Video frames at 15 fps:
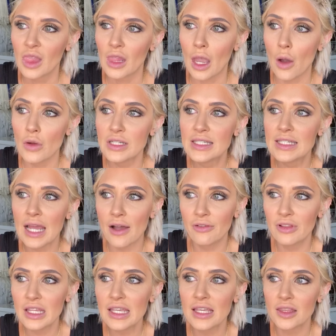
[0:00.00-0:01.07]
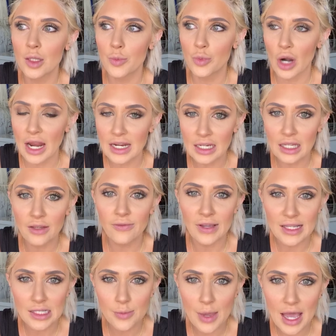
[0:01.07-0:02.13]
I would definitely get the brightening
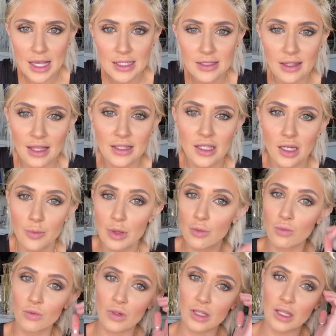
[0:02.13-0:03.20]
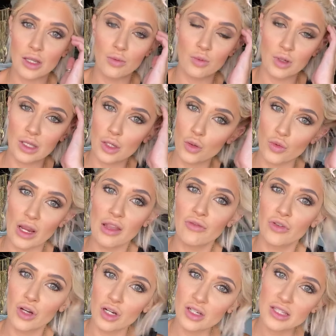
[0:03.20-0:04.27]
face mask. That's going to be really, really great
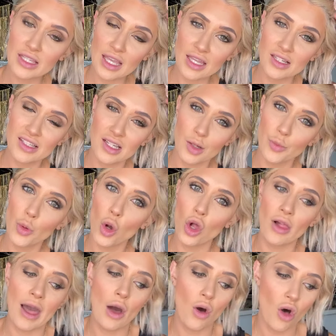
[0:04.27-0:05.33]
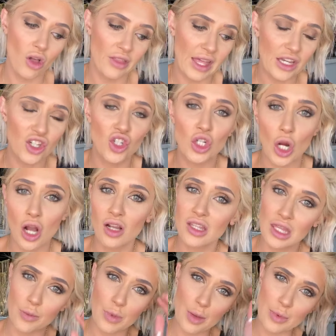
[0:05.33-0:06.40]
for your skin. It's going to pull out all that junk
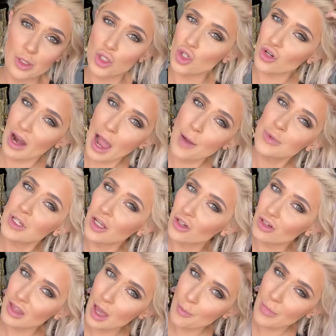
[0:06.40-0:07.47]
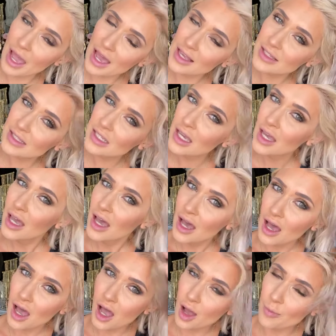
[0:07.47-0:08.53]
that may be trapped under that mask,
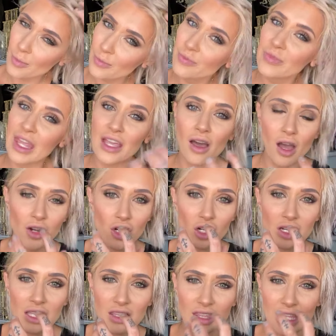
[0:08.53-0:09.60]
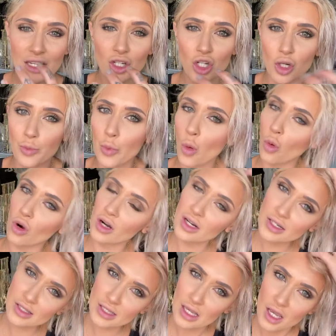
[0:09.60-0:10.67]
um, like underneath into your
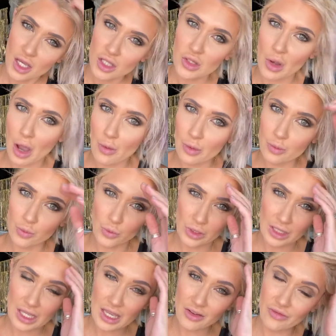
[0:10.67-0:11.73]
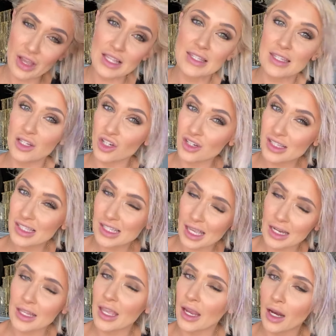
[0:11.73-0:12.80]
pores. So I would really invest in your
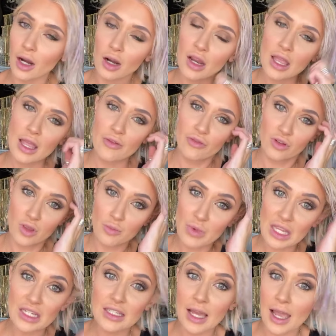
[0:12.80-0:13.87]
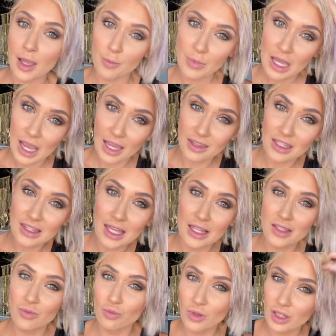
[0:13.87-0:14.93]
skincare for the meantime. I think
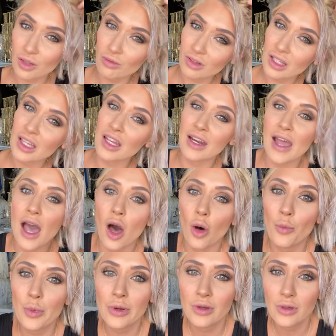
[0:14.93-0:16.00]
that's really, really going to help.